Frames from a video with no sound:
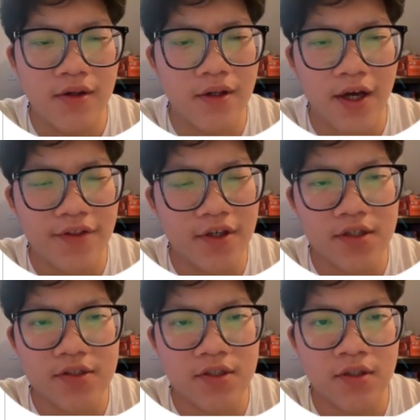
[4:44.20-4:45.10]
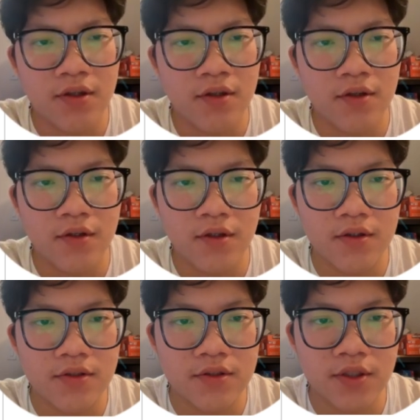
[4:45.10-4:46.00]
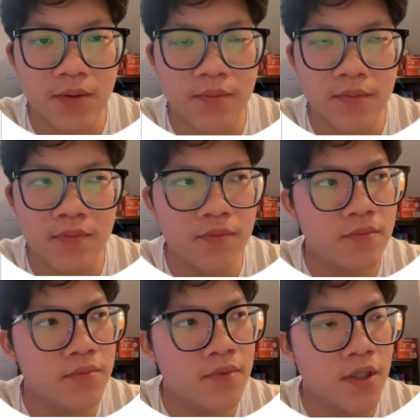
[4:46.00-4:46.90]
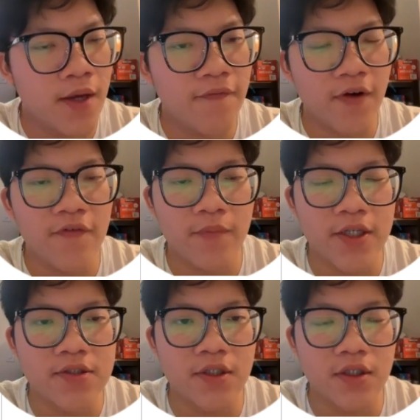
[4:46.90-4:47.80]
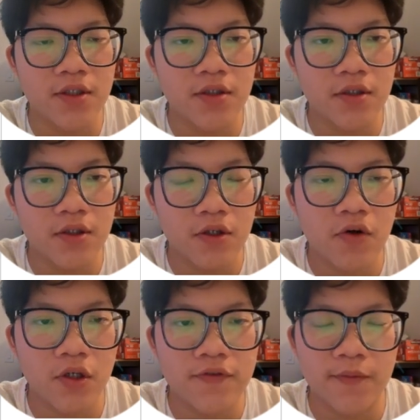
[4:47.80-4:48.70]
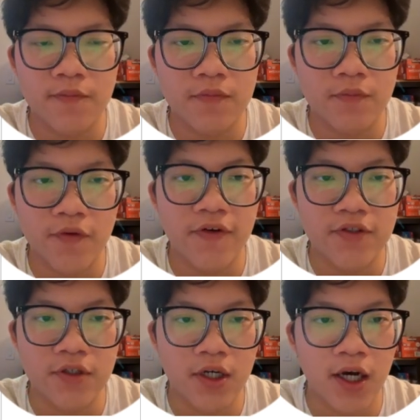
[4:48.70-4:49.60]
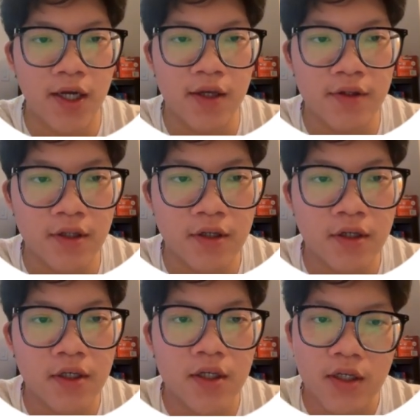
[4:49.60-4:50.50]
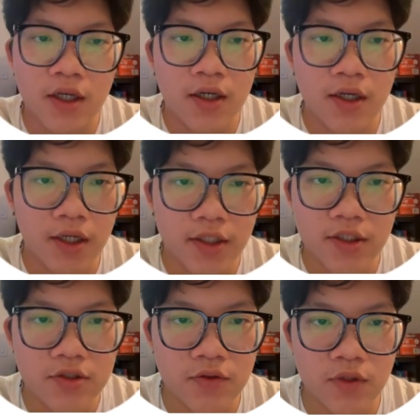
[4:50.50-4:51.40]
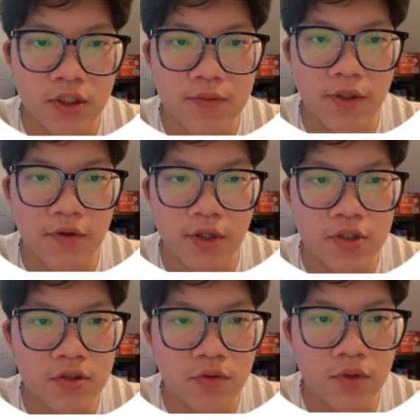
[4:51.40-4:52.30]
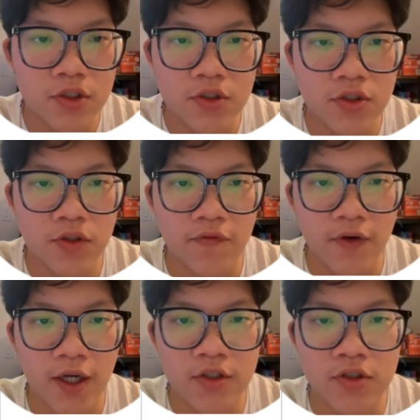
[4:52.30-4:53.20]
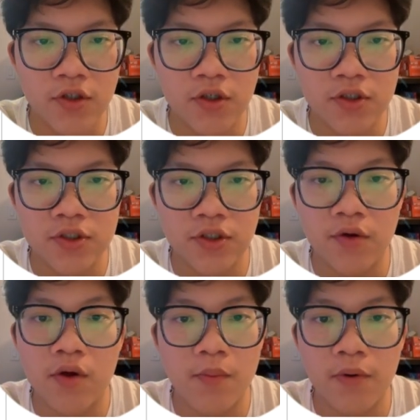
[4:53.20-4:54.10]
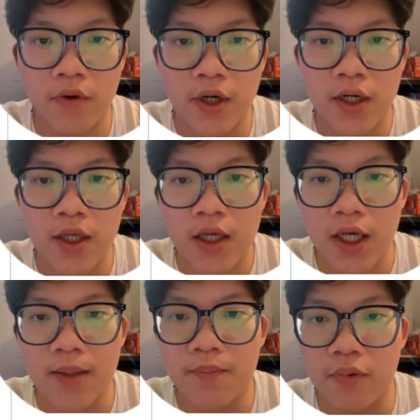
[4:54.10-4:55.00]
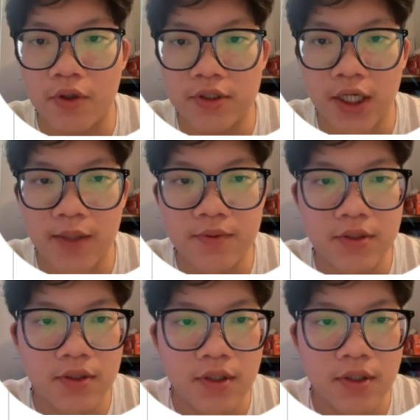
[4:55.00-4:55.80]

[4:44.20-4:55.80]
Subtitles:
I think it's in some M5 basic course from Professor Kai, and then connected to ESP32, which you find your serial port and board types.